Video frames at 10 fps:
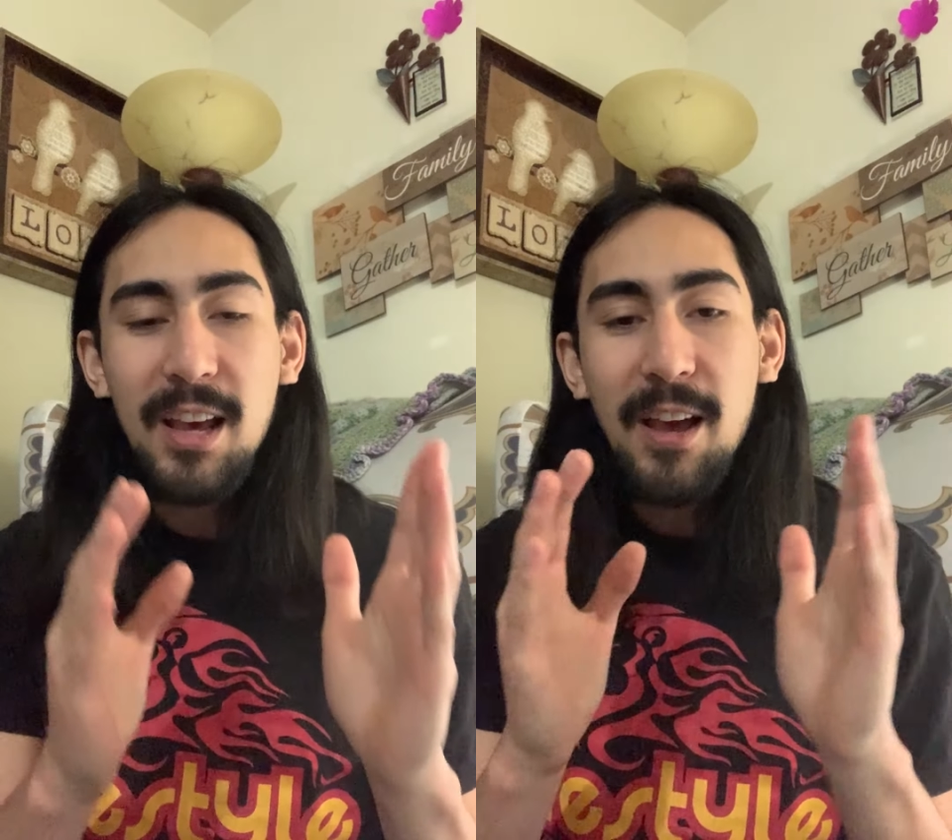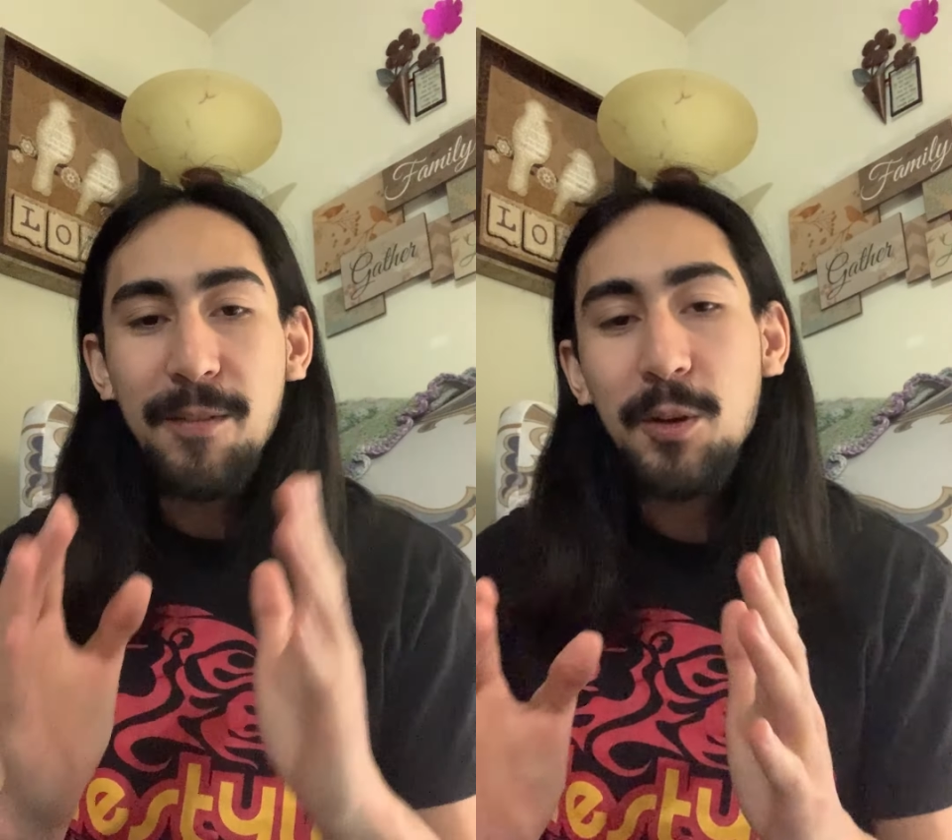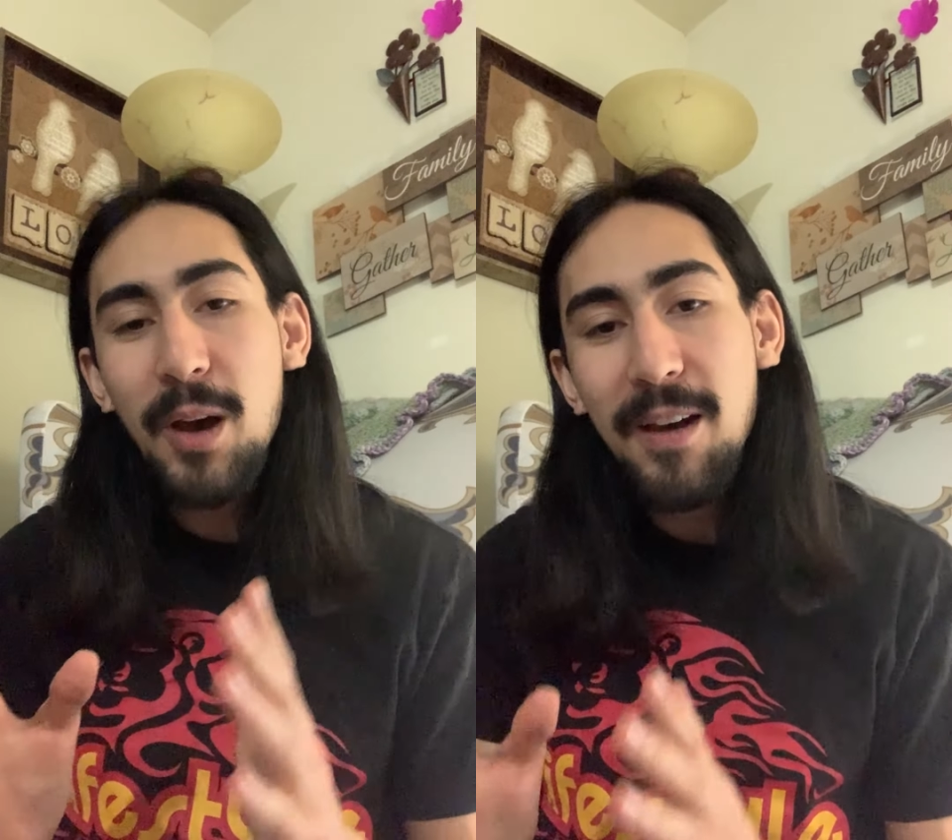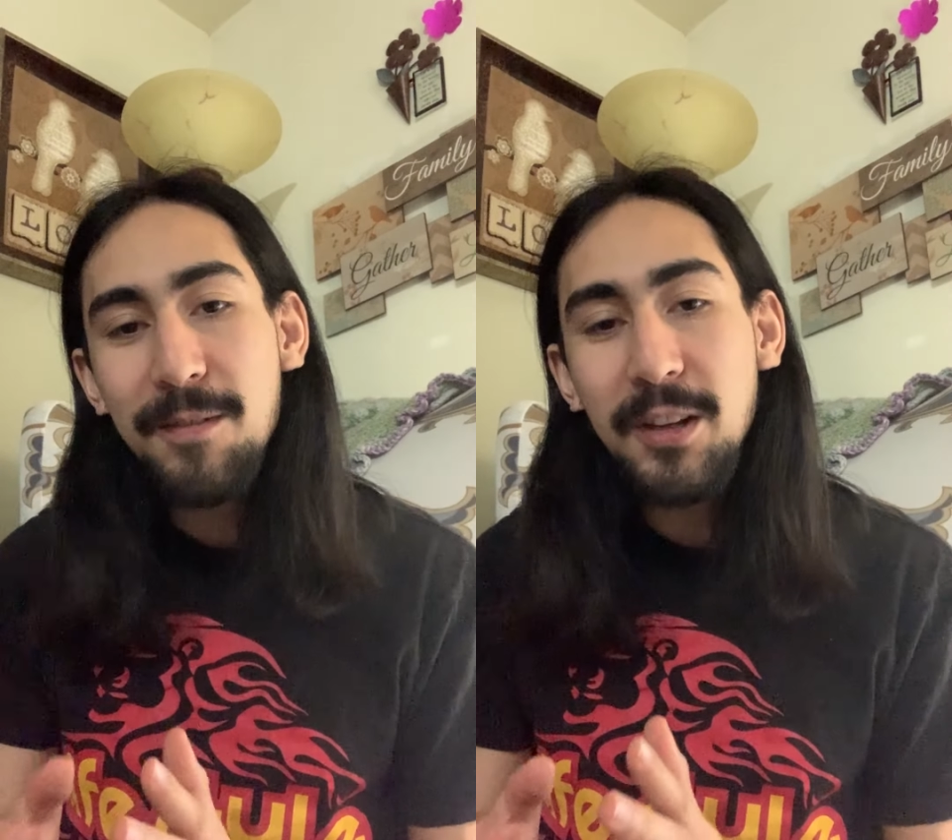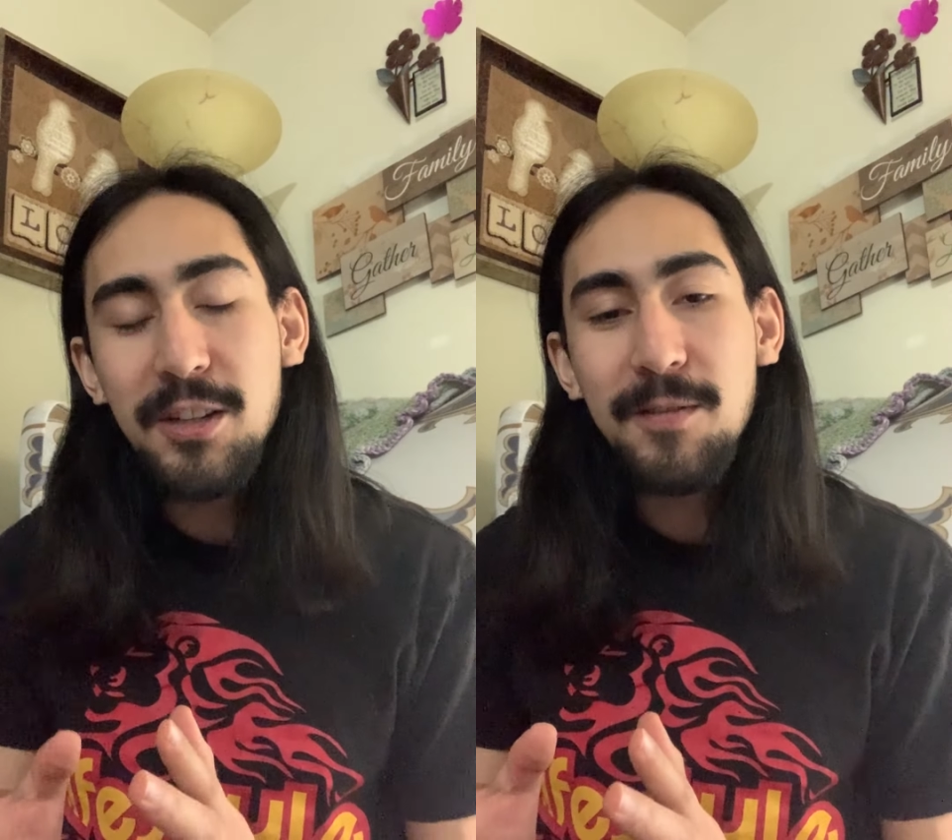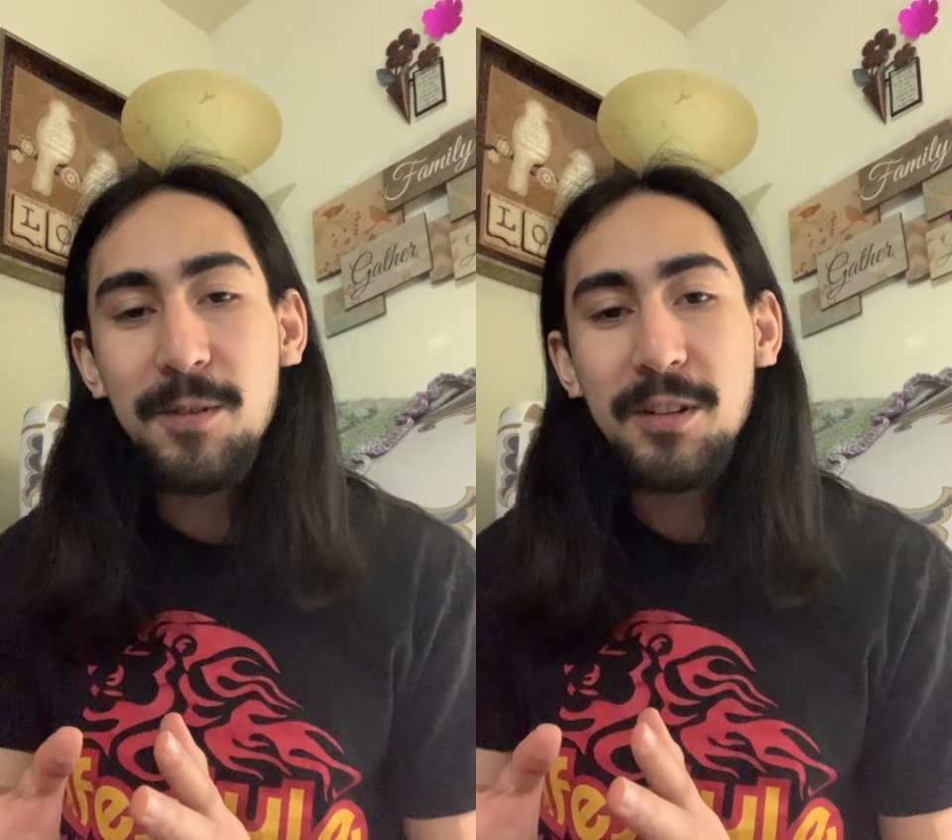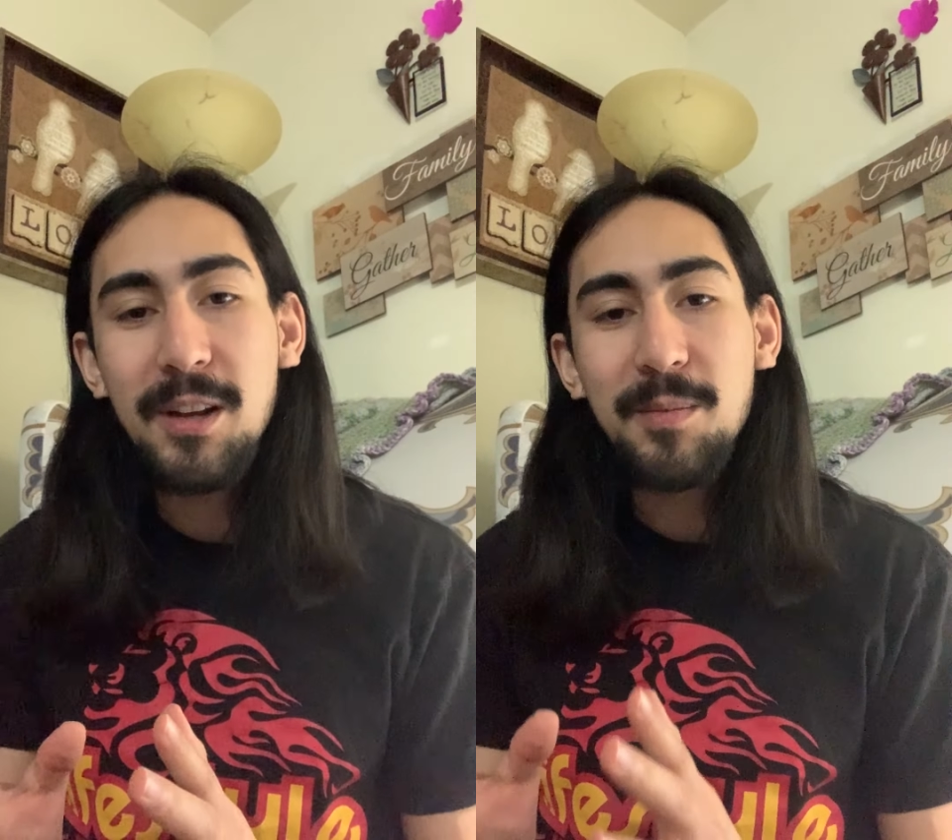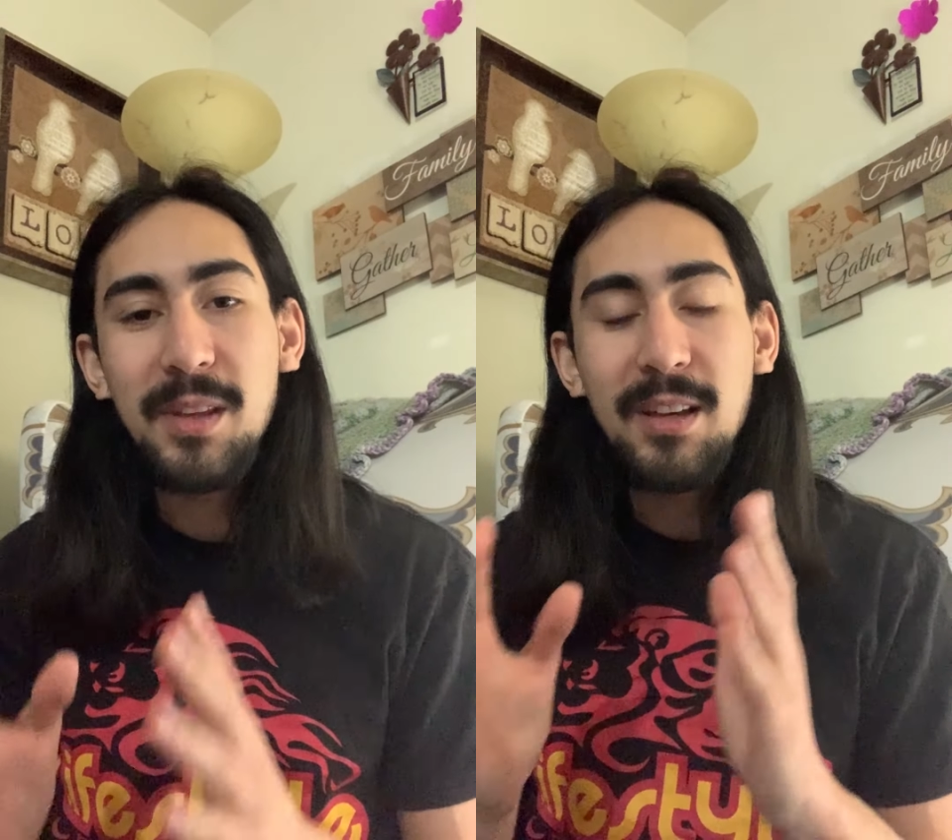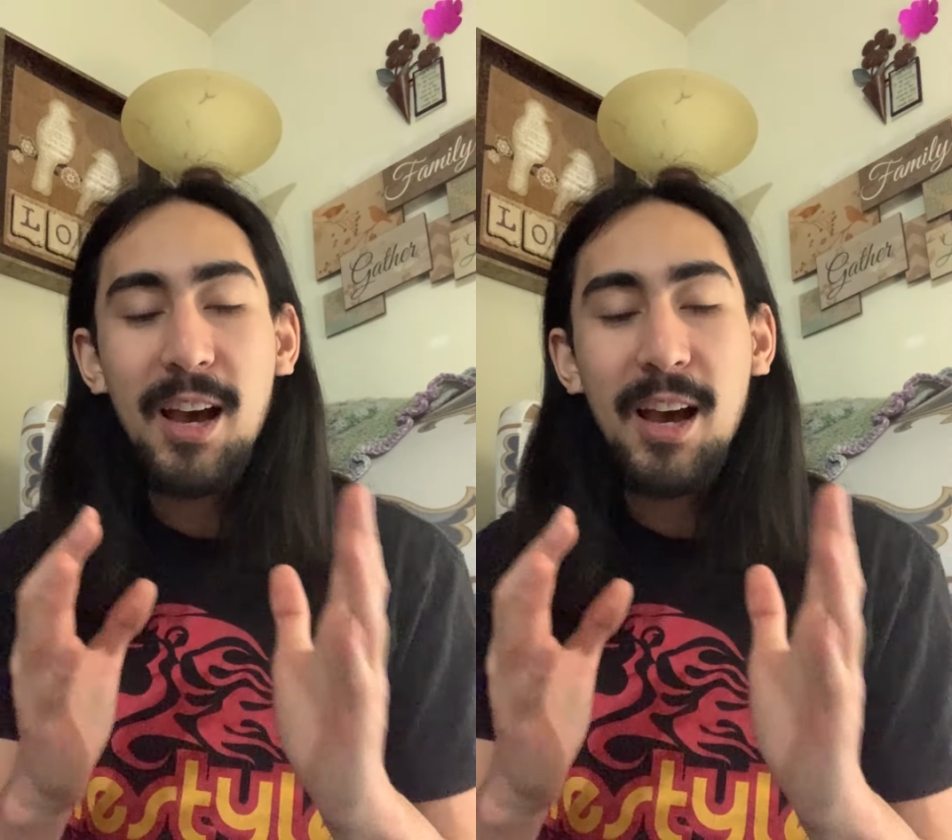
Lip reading: If you have vision for something,